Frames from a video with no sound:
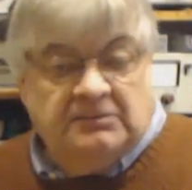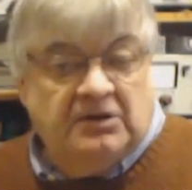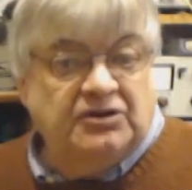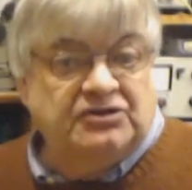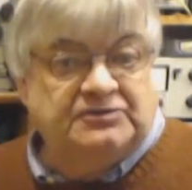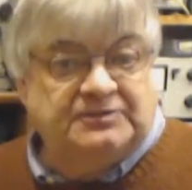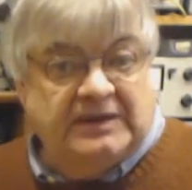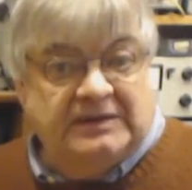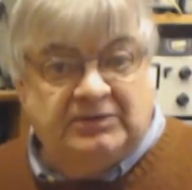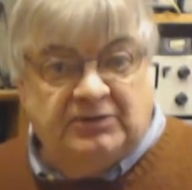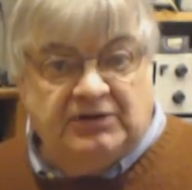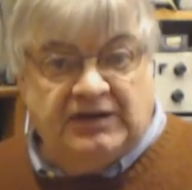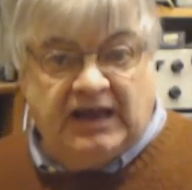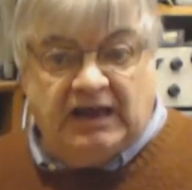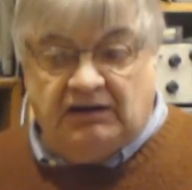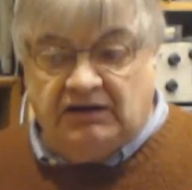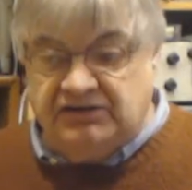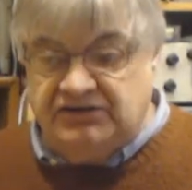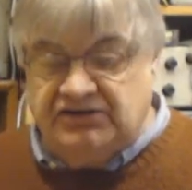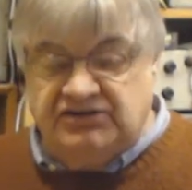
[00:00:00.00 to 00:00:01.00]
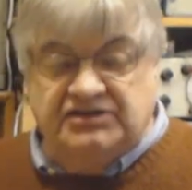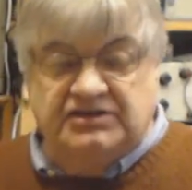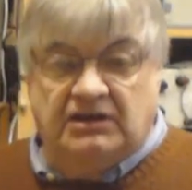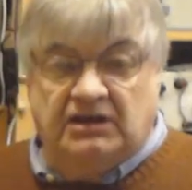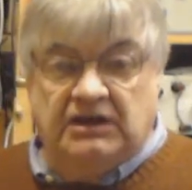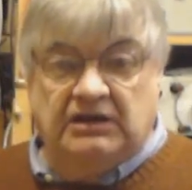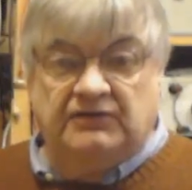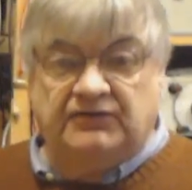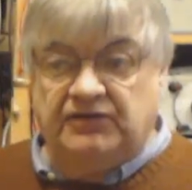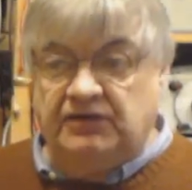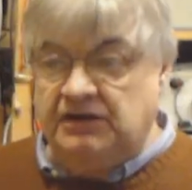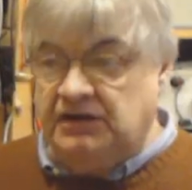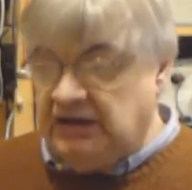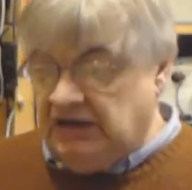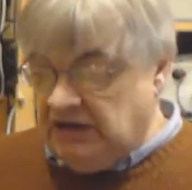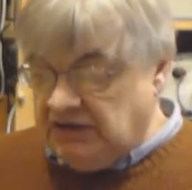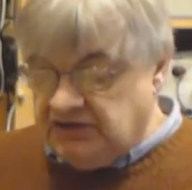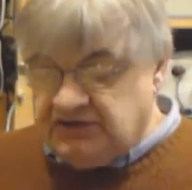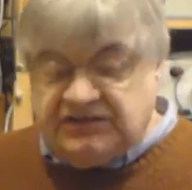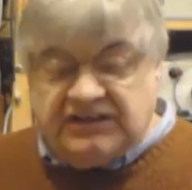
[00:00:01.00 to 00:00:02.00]
Most people now are just going for
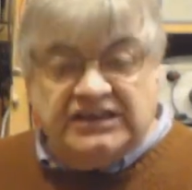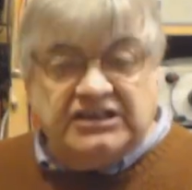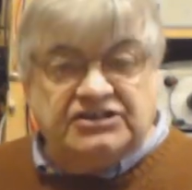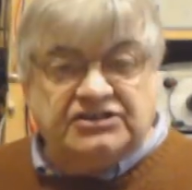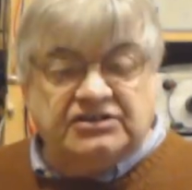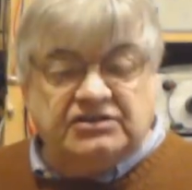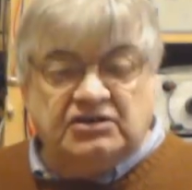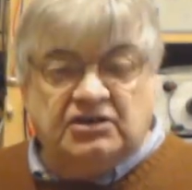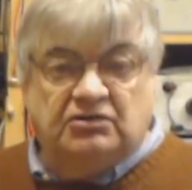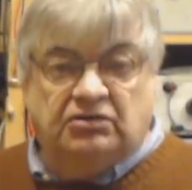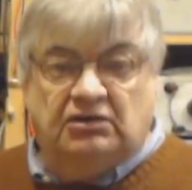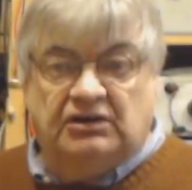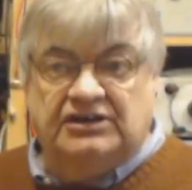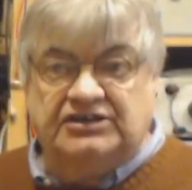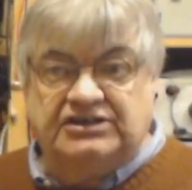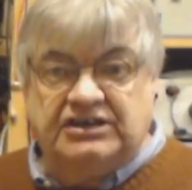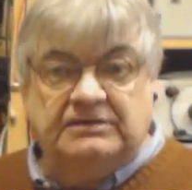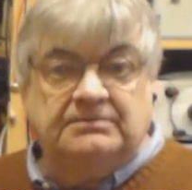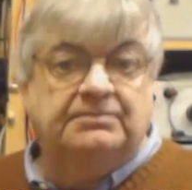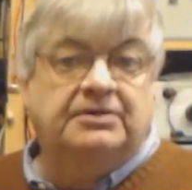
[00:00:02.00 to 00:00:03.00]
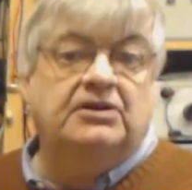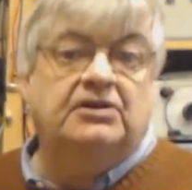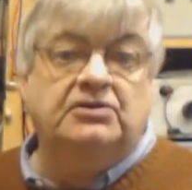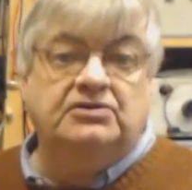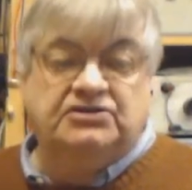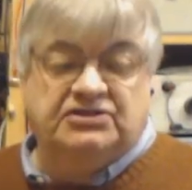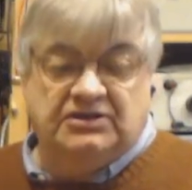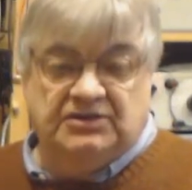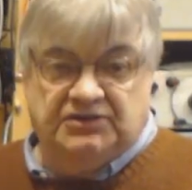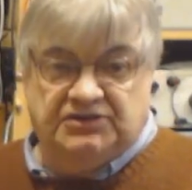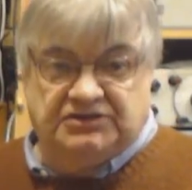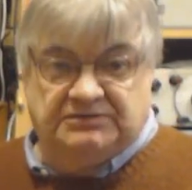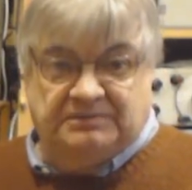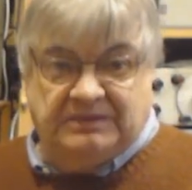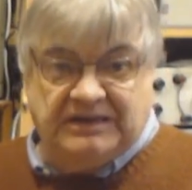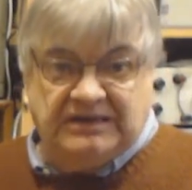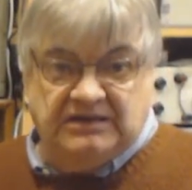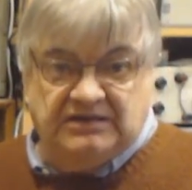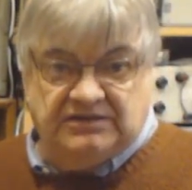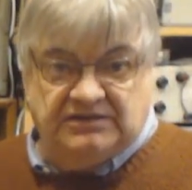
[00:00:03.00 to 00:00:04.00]
decent quality Bluetooth
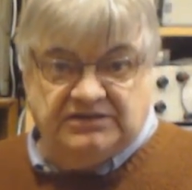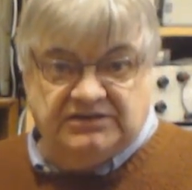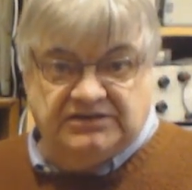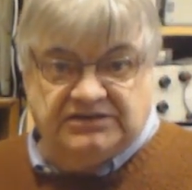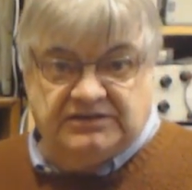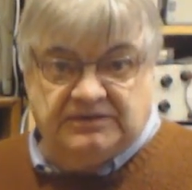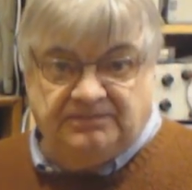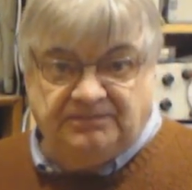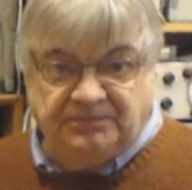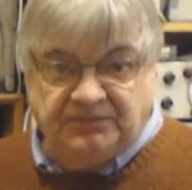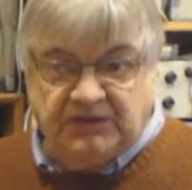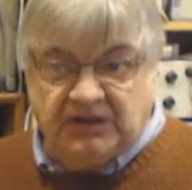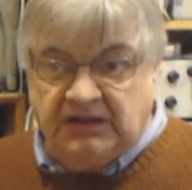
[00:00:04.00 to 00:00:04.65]
speakers,